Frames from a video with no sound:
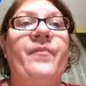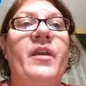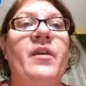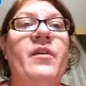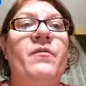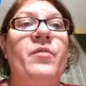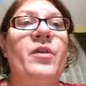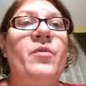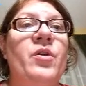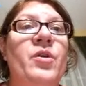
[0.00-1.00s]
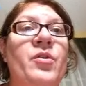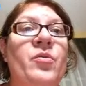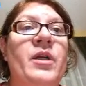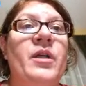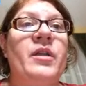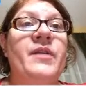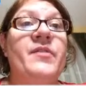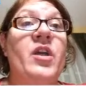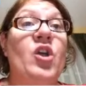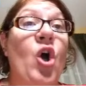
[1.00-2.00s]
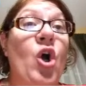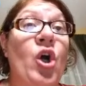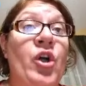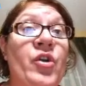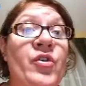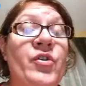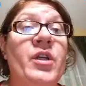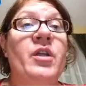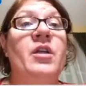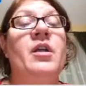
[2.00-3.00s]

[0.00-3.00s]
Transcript: If we were doing, let's say, cars,